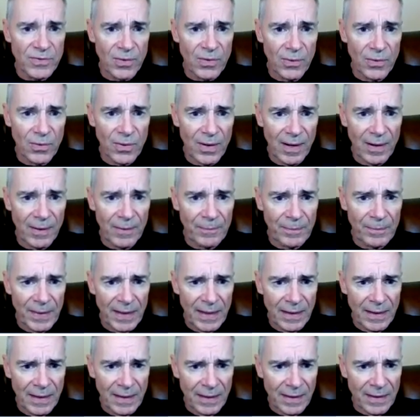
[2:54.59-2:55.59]
So uh,
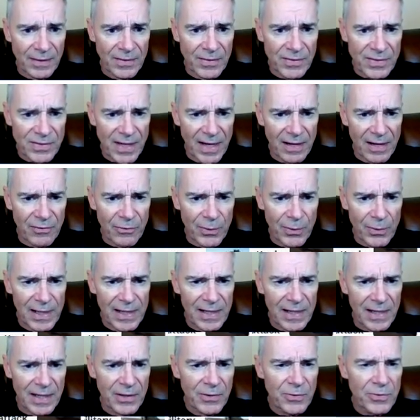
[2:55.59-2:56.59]
it was kind of
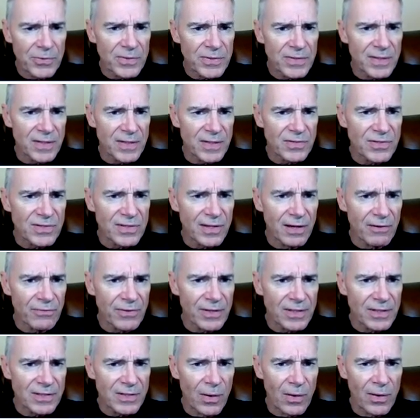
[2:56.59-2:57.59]
really interesting
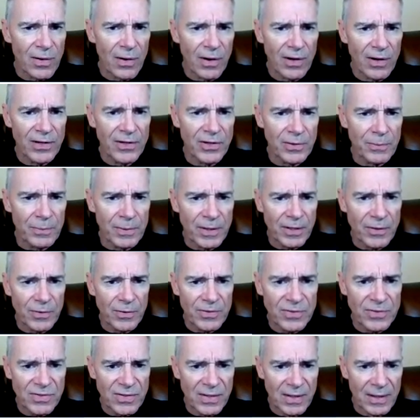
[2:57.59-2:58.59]
stuff that's going on here
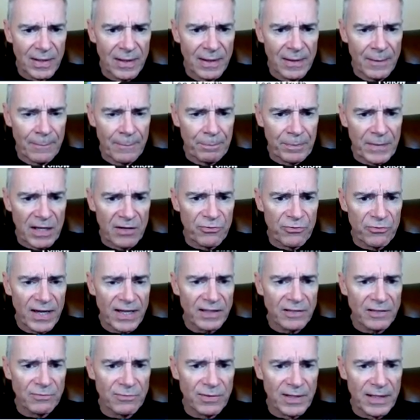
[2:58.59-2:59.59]
because,
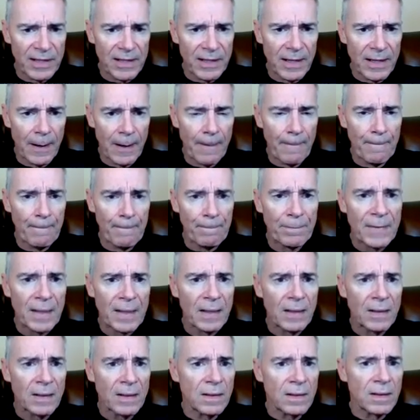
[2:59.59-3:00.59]
effectively, um,
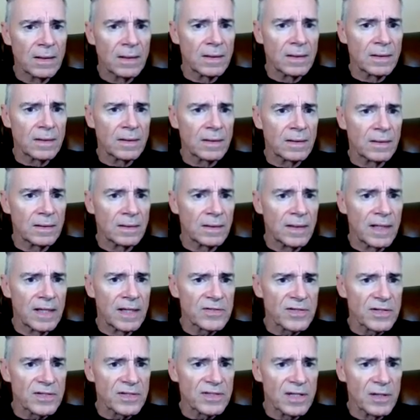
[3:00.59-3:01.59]

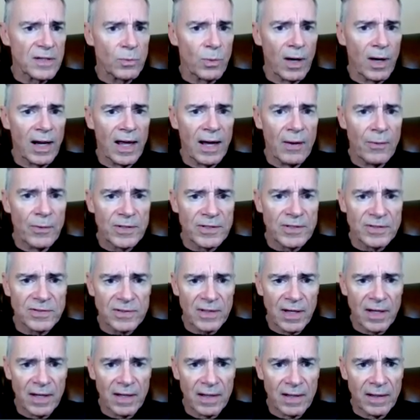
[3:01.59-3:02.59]
as I said, while I
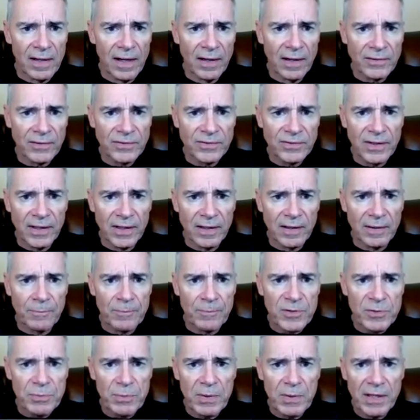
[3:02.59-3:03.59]
was uh, out
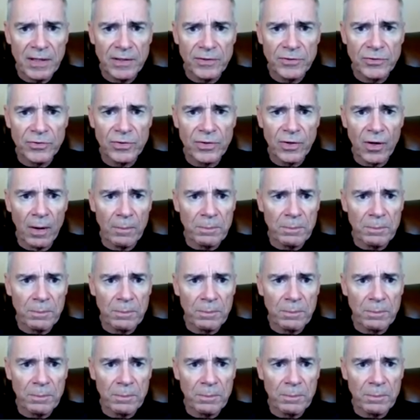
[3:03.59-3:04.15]
um, speaking to